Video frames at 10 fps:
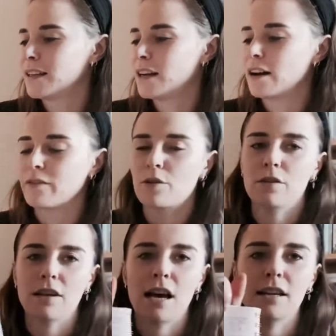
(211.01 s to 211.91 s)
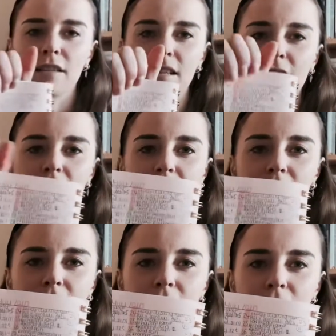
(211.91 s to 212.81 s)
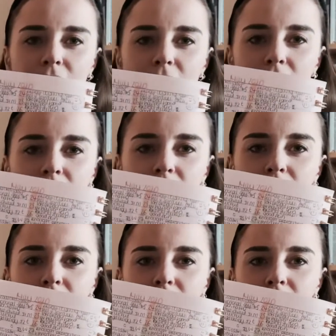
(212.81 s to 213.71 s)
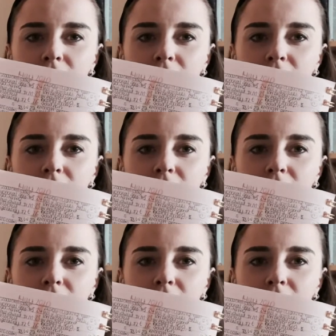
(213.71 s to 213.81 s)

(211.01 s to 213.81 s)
I've got colours here that I've highlighted